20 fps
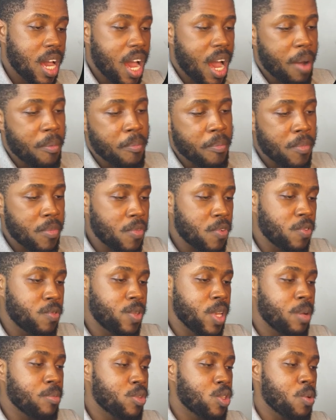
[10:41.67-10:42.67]
and
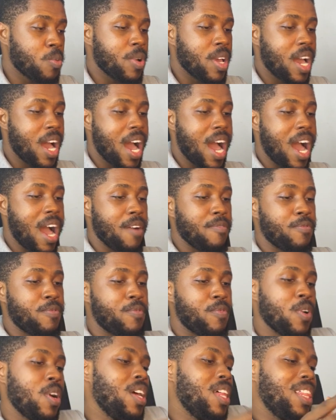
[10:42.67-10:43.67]
move them. So we
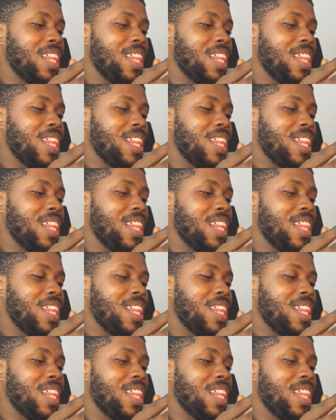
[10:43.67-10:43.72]
have